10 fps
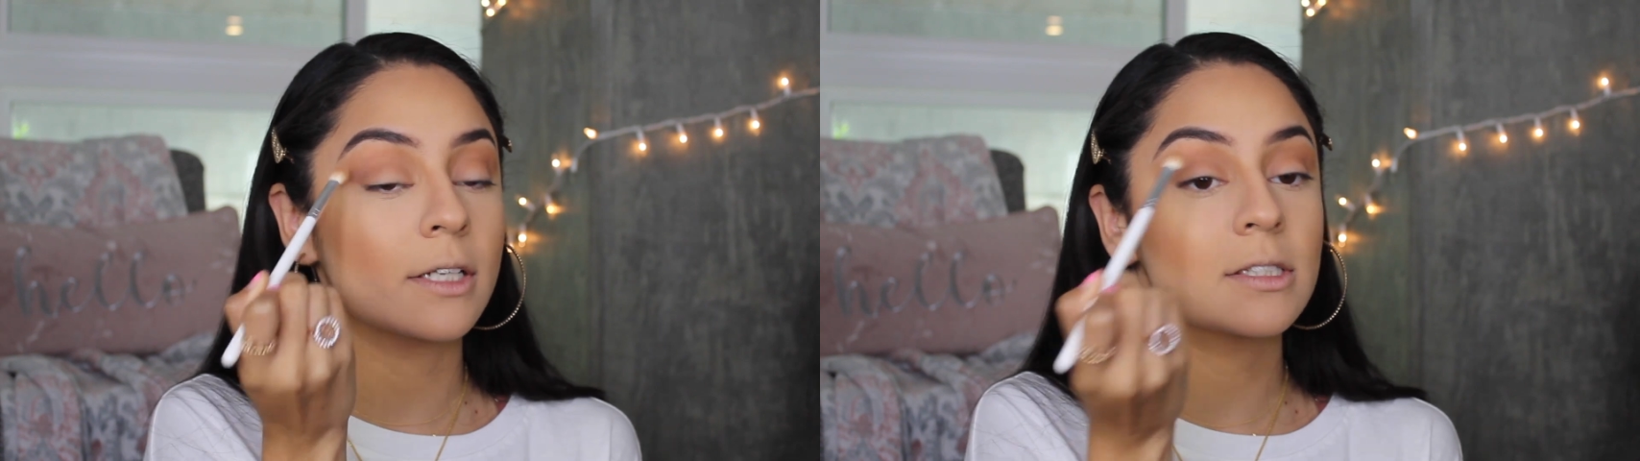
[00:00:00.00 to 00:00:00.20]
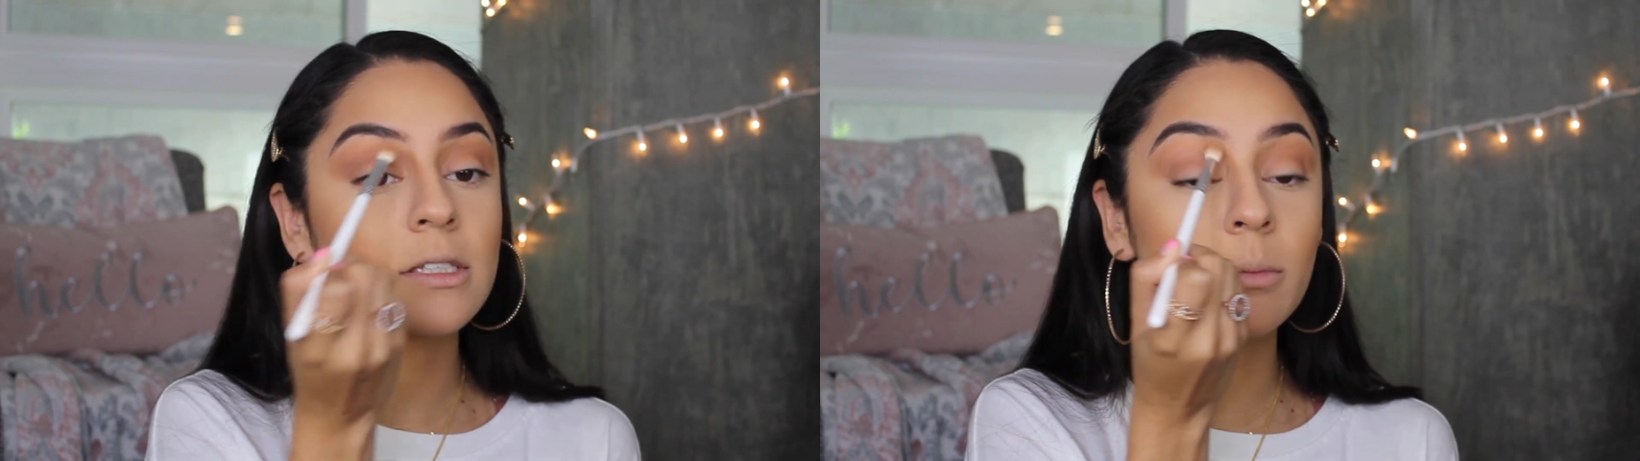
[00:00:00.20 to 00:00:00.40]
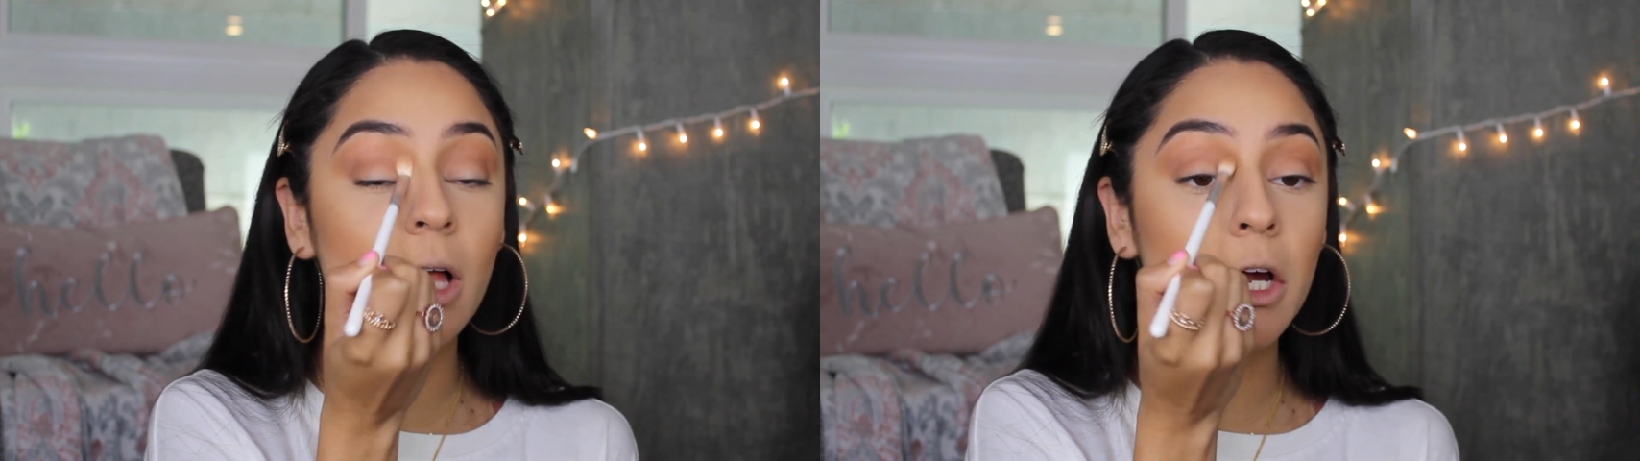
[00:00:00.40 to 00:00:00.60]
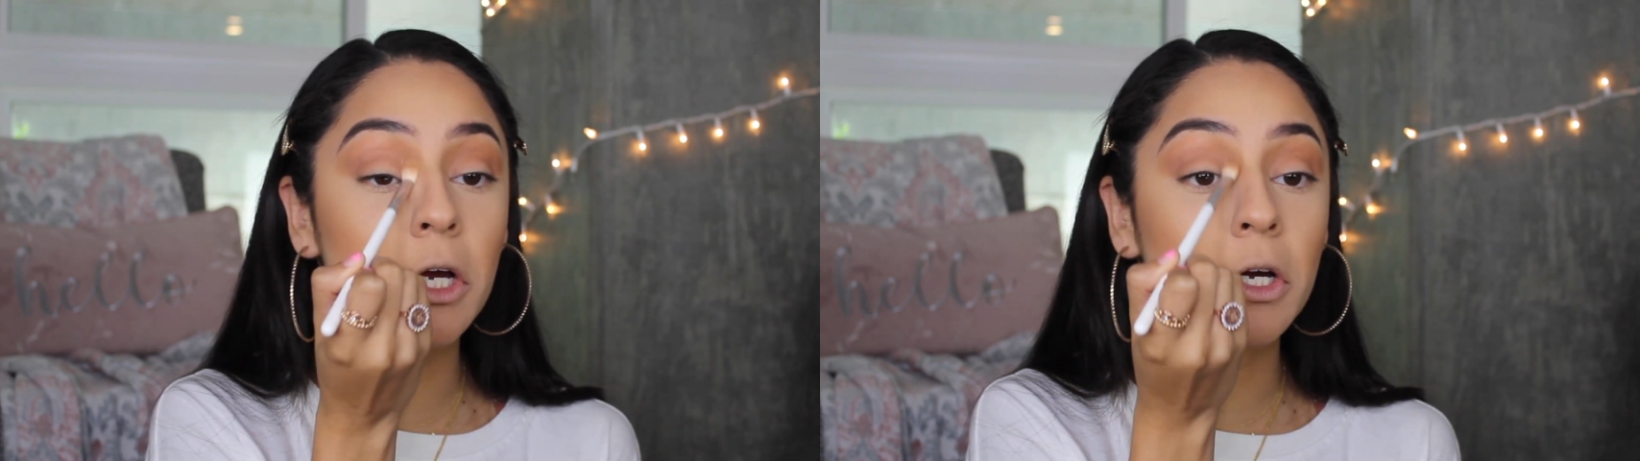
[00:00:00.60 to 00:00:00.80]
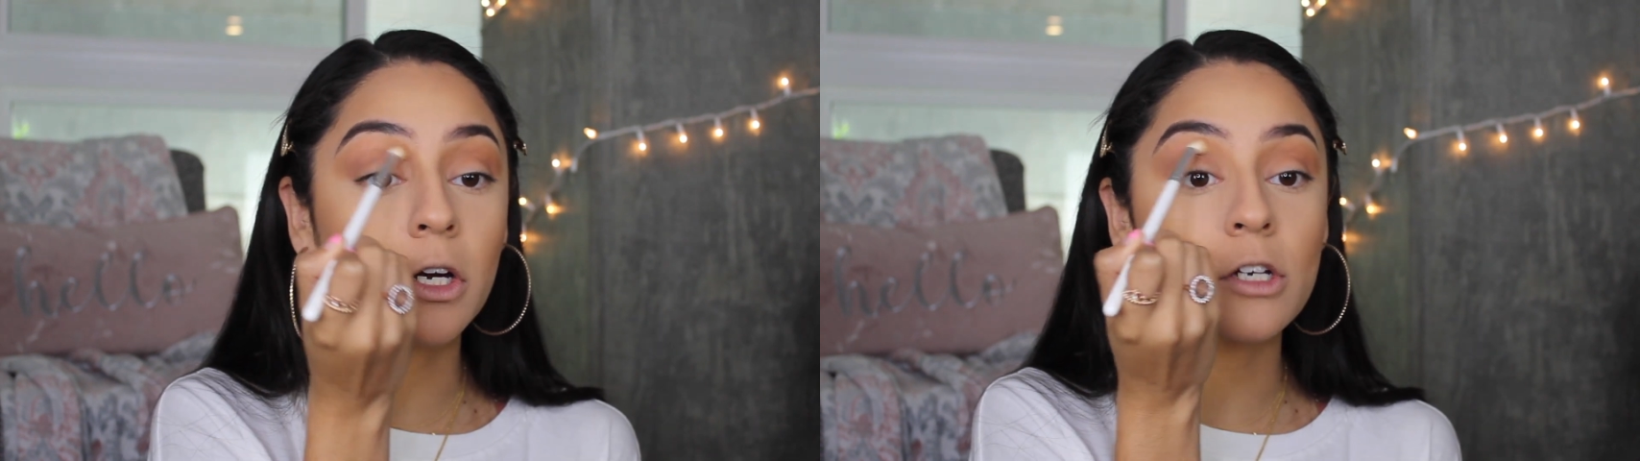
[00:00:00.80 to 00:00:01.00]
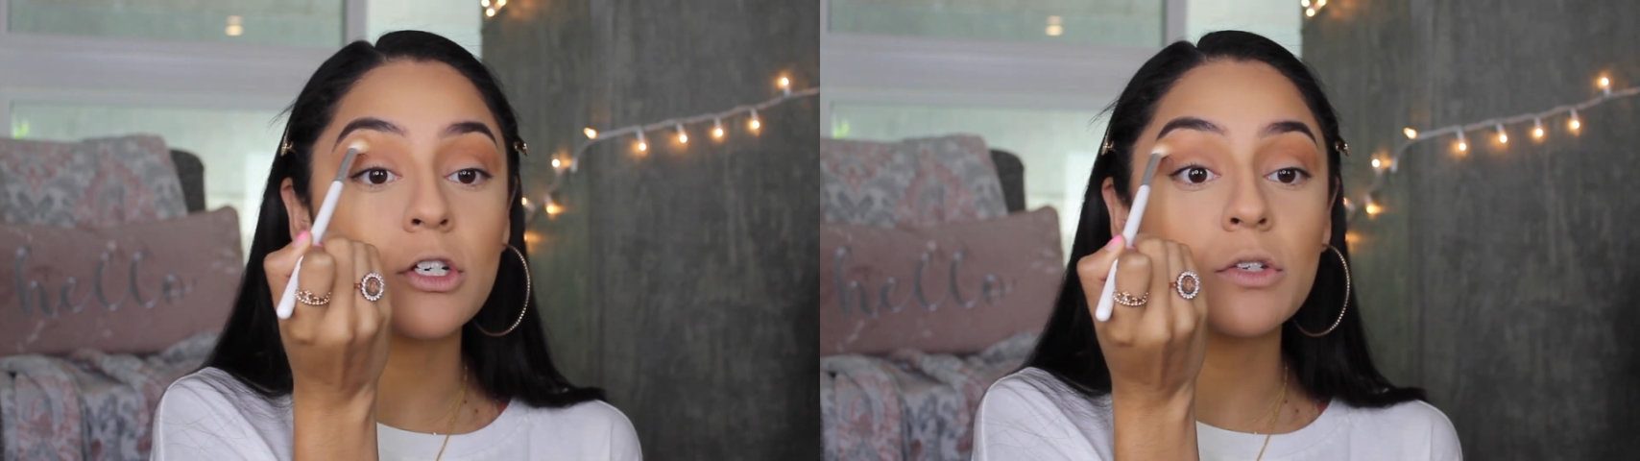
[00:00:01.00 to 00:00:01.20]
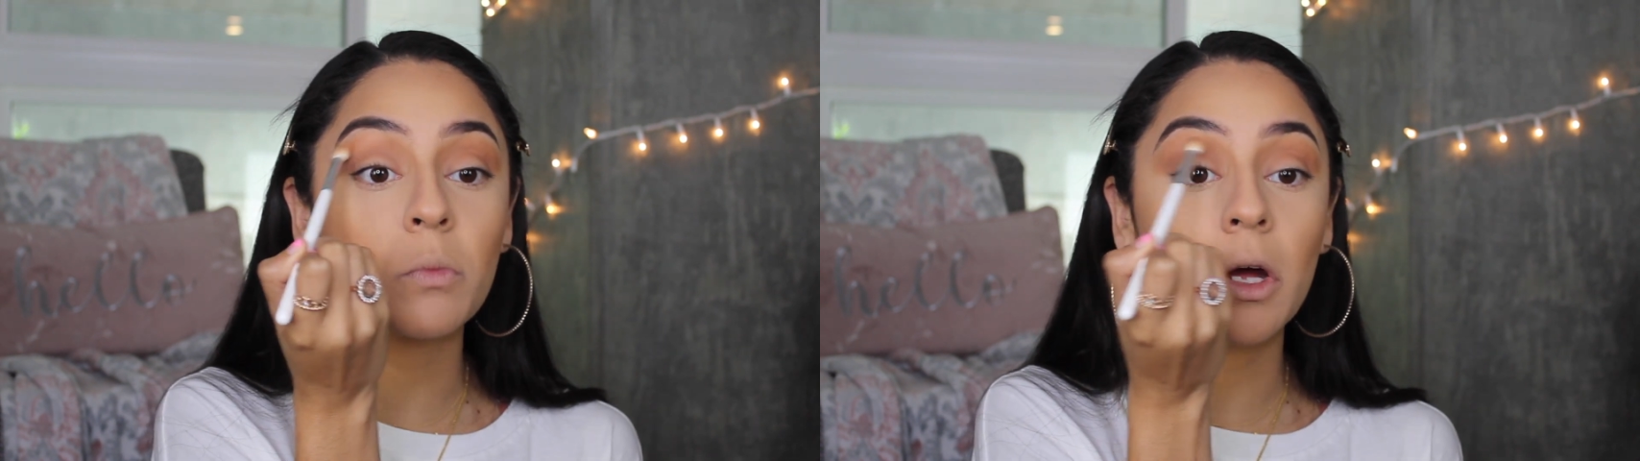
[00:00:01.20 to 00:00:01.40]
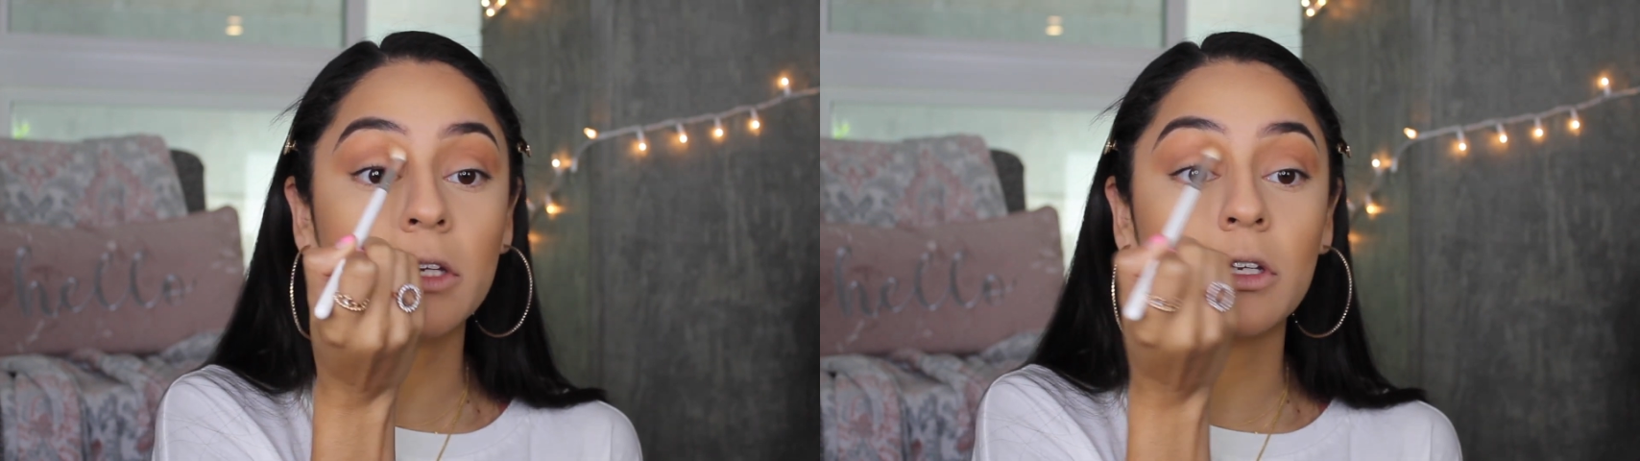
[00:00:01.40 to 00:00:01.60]
Insta blogger, or
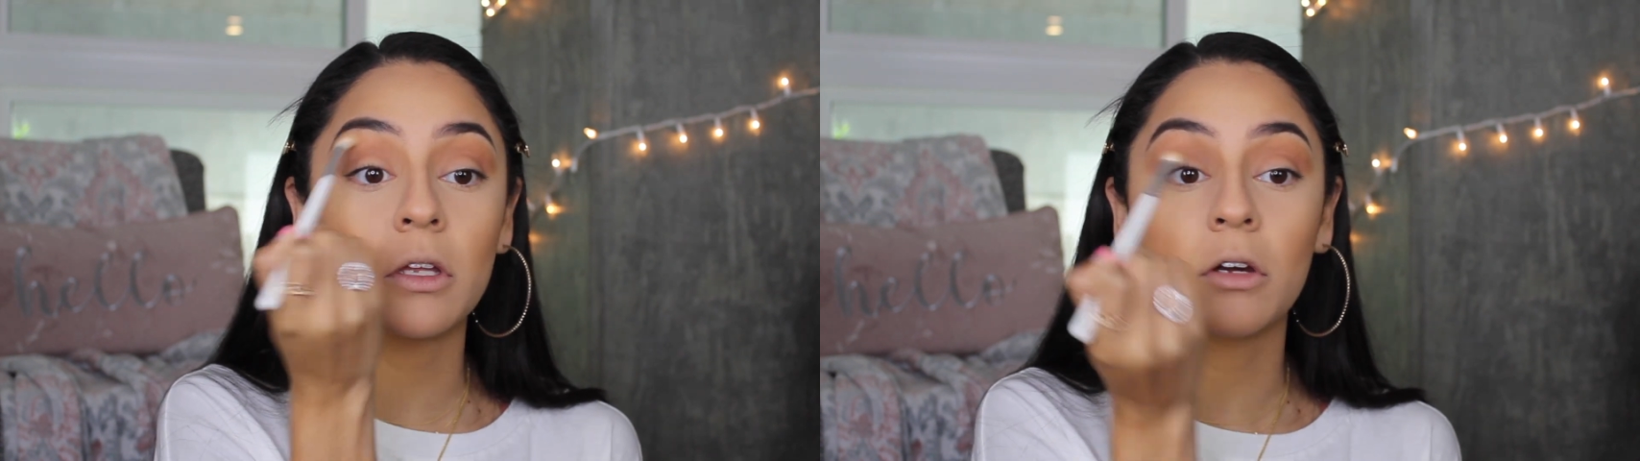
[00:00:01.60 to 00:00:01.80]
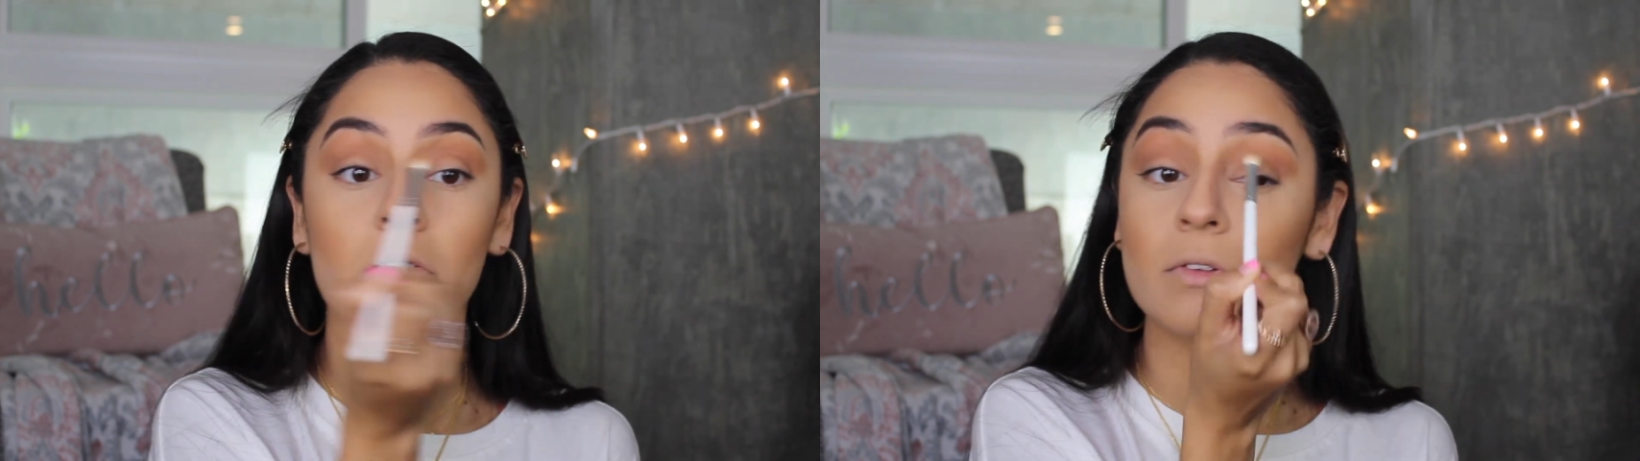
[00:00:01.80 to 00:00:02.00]
just want to look